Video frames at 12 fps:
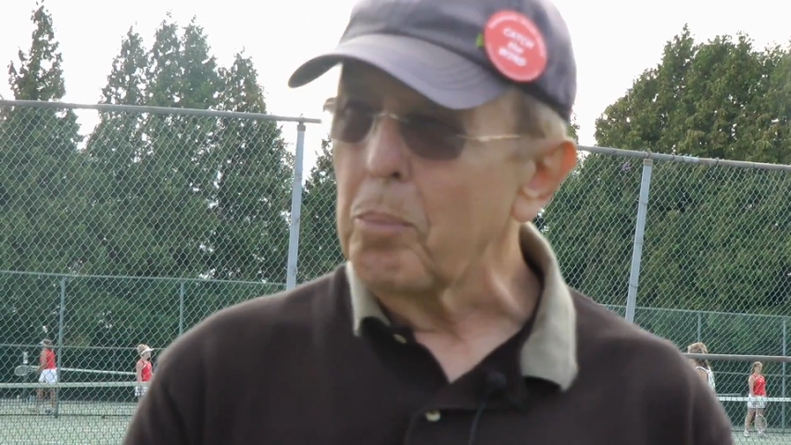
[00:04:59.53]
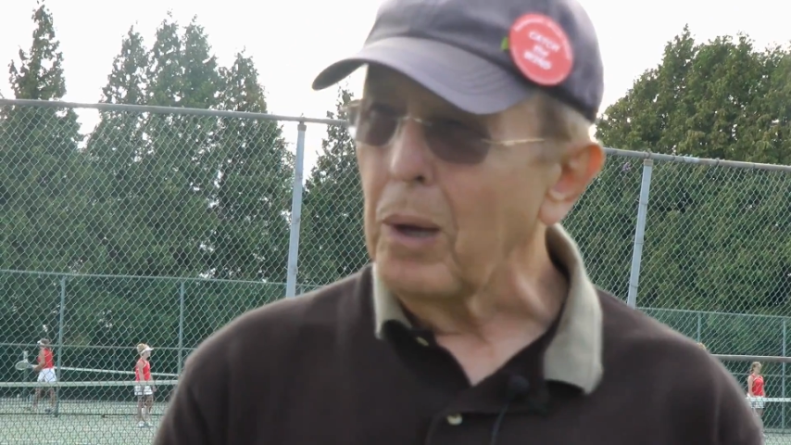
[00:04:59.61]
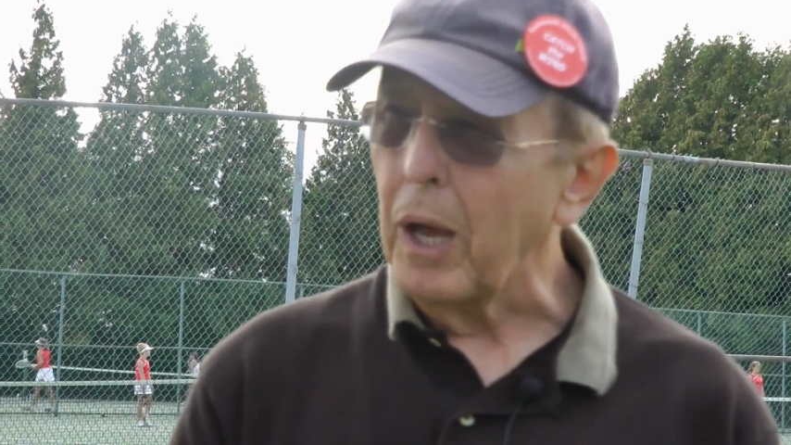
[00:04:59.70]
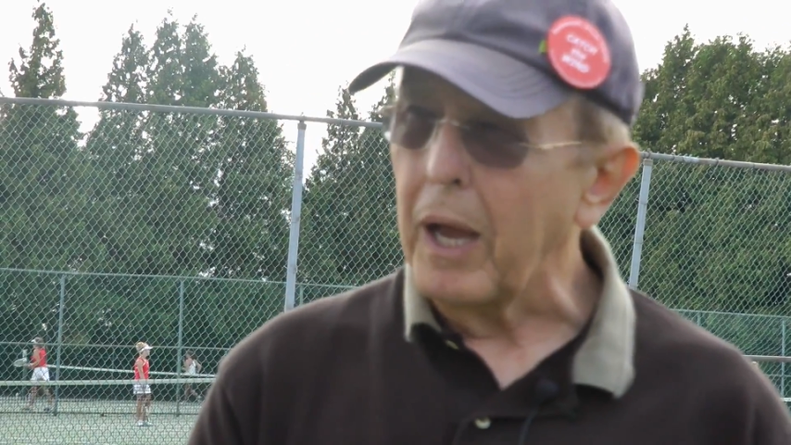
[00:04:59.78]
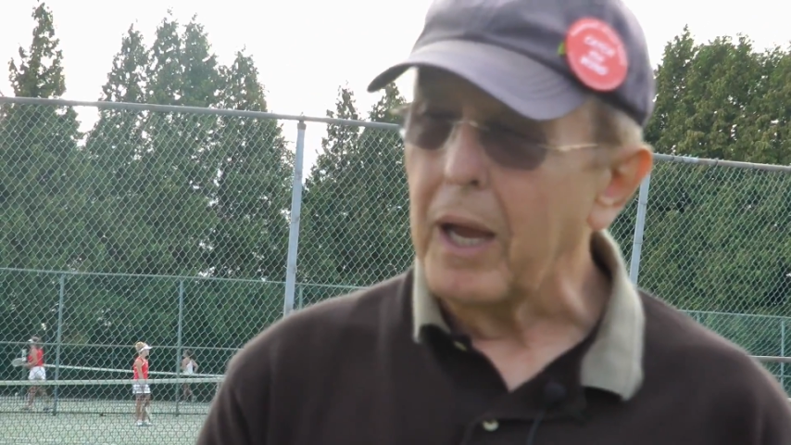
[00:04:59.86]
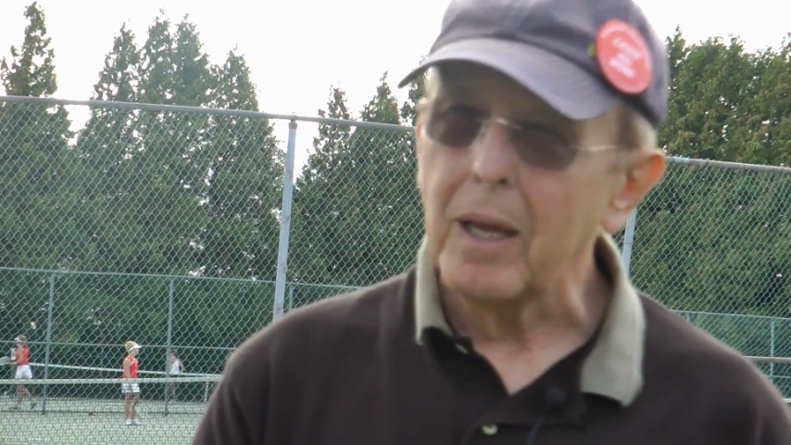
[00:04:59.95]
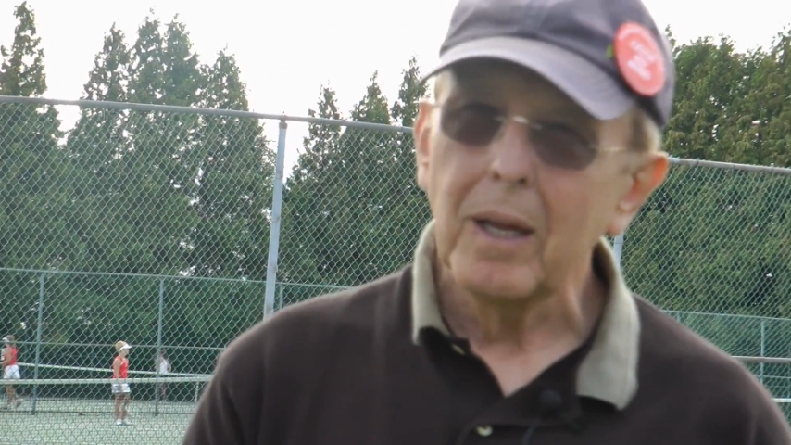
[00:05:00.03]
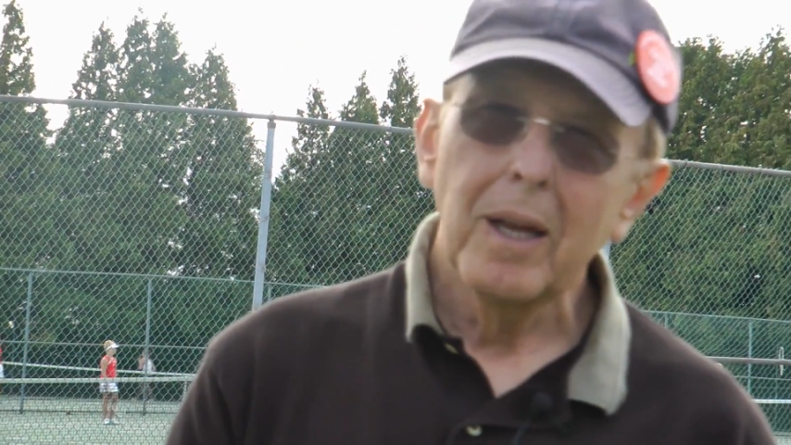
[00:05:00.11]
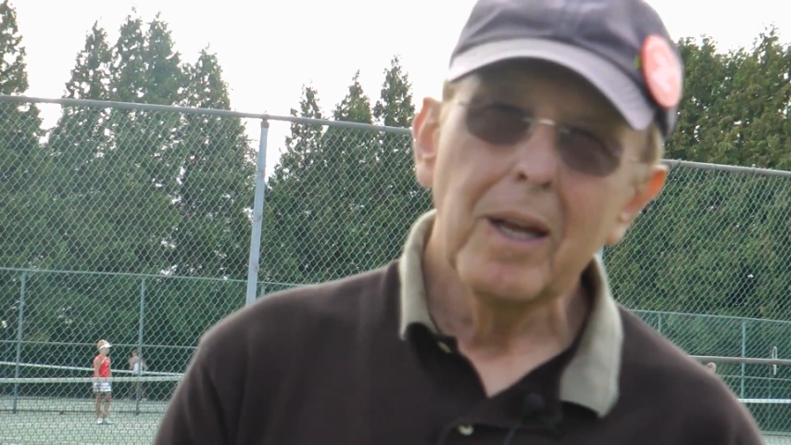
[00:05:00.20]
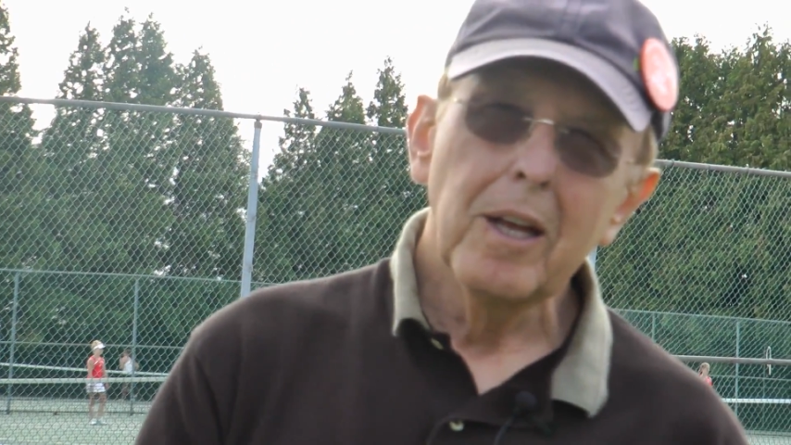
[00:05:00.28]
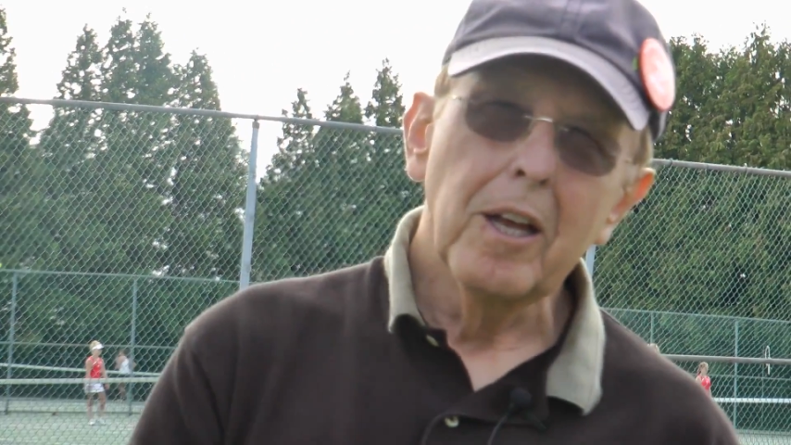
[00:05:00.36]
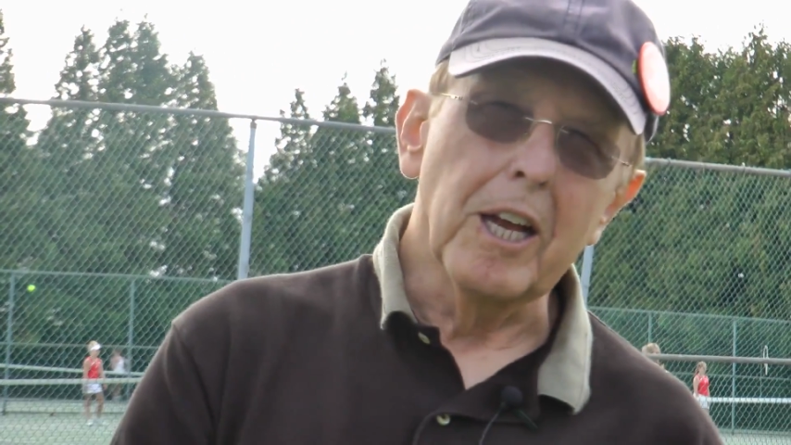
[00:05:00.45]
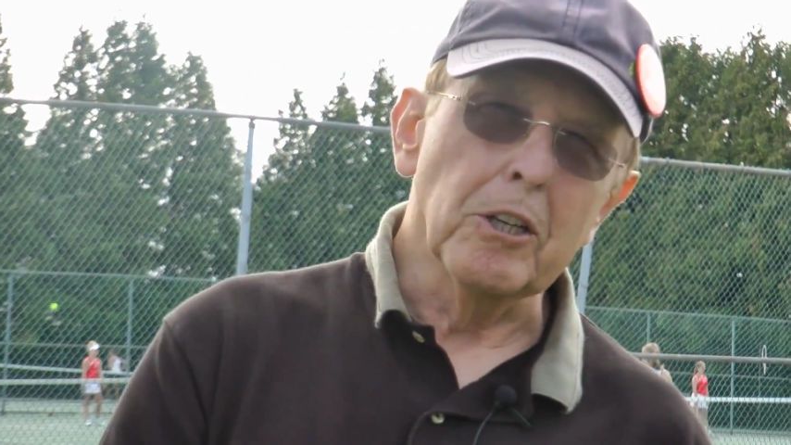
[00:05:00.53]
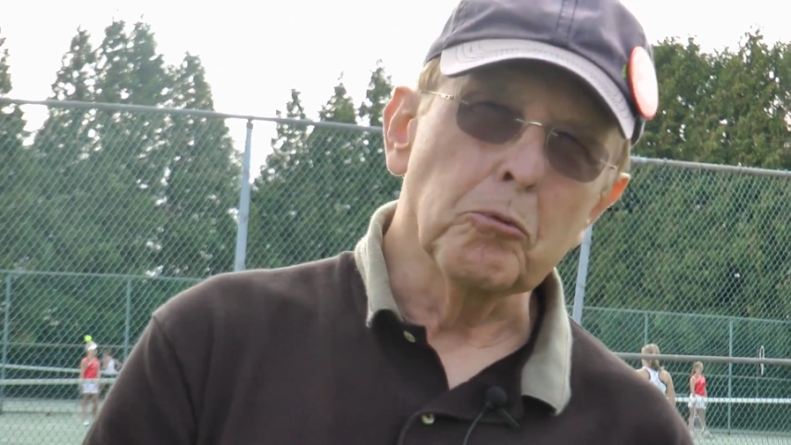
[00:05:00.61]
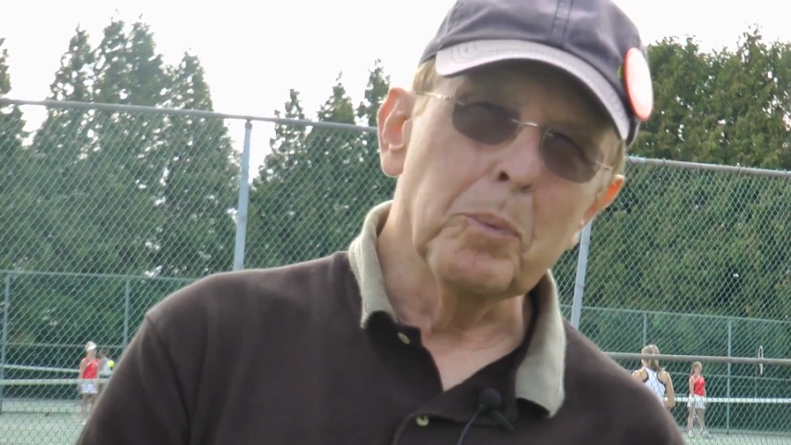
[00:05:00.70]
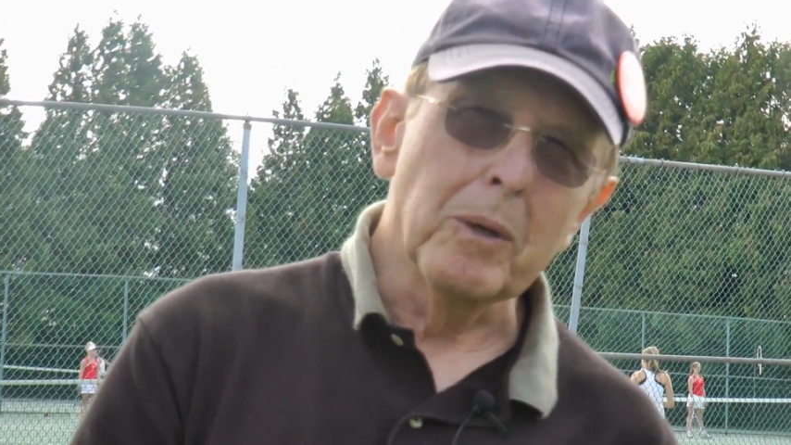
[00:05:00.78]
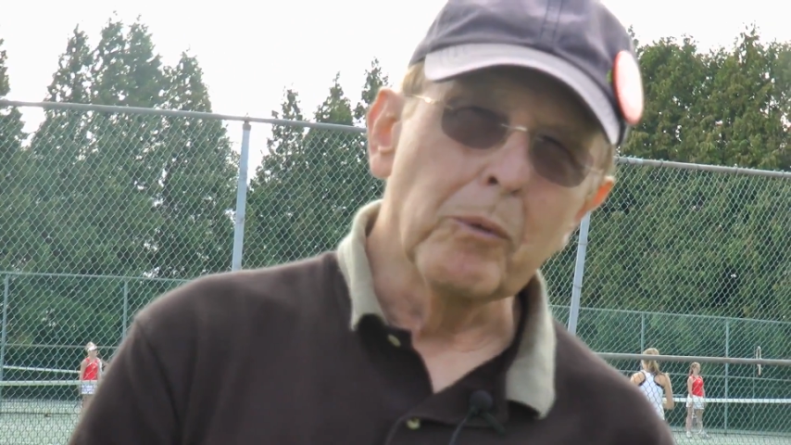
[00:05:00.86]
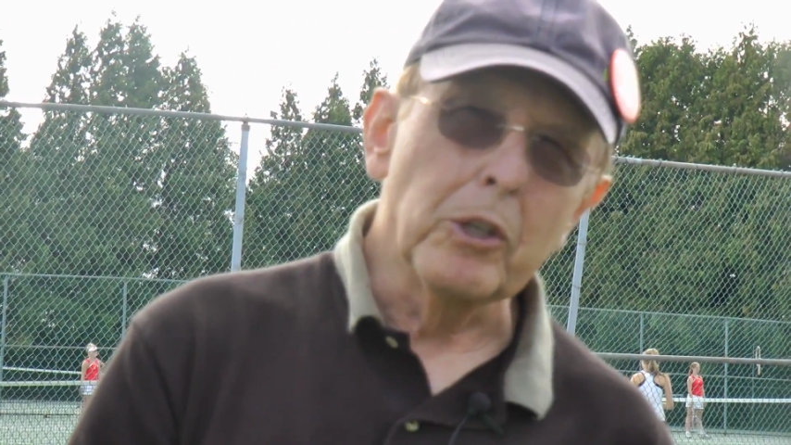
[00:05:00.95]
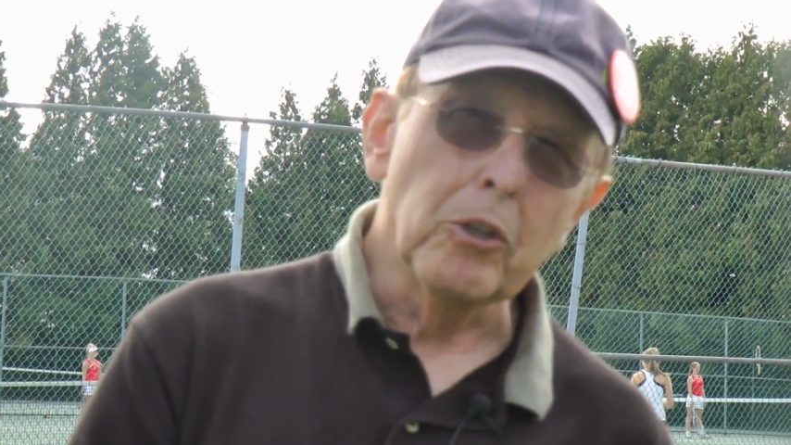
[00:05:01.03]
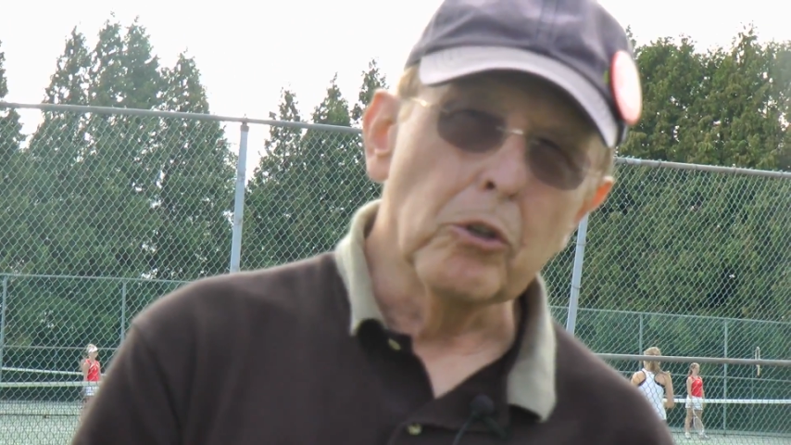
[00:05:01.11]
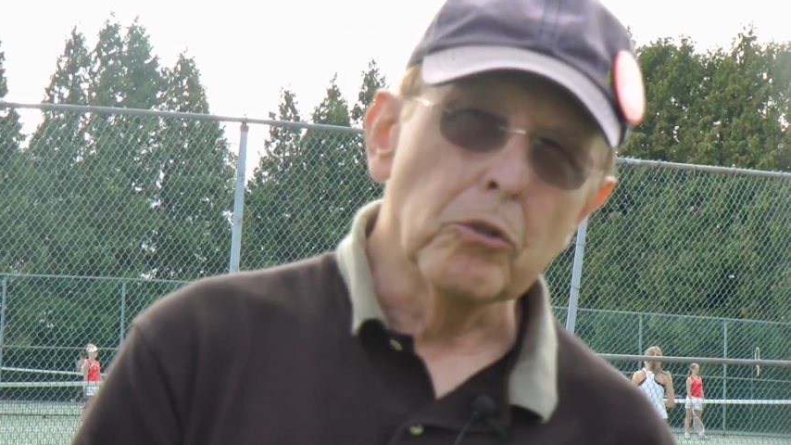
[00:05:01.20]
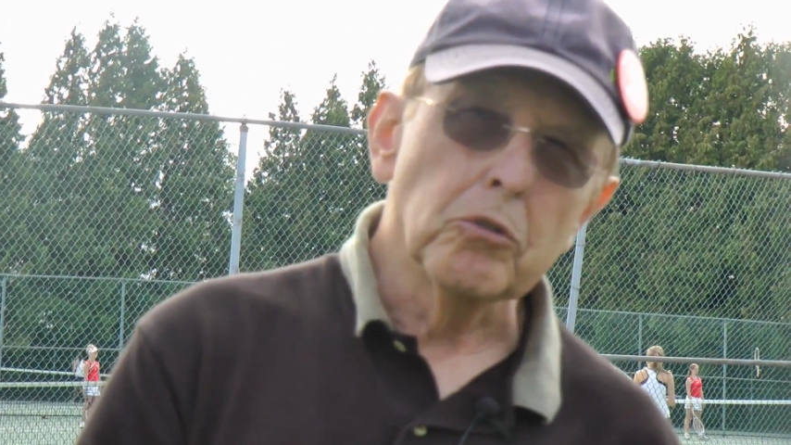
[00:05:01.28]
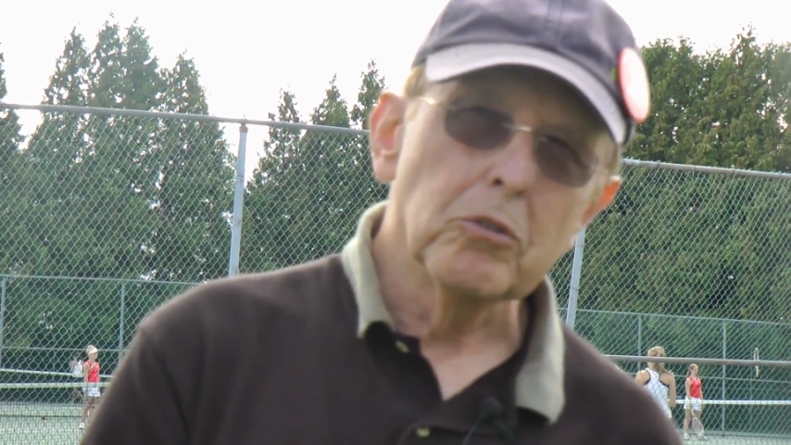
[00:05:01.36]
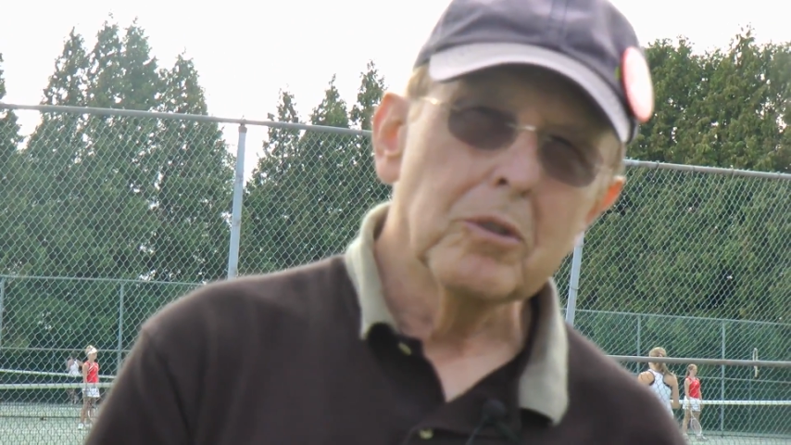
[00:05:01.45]
pay has been
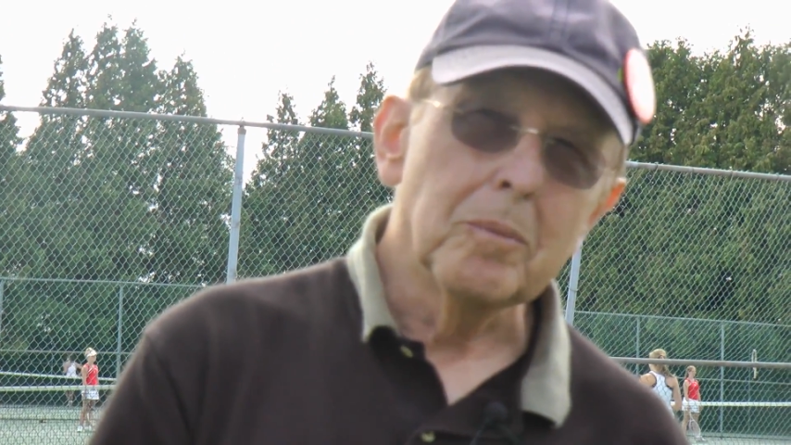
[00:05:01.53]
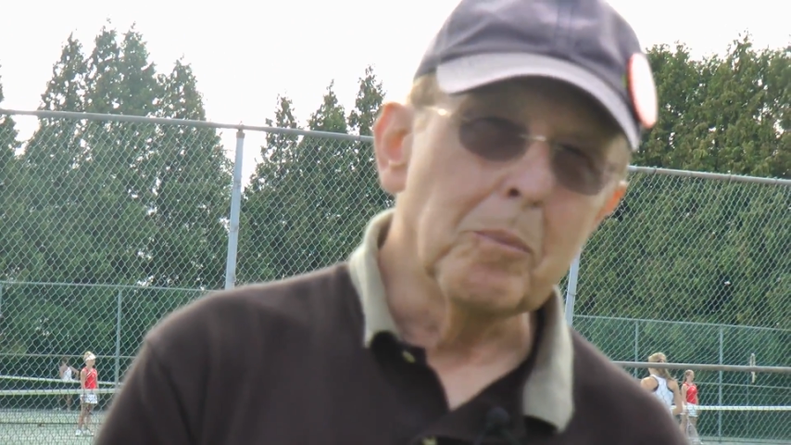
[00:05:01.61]
reduced.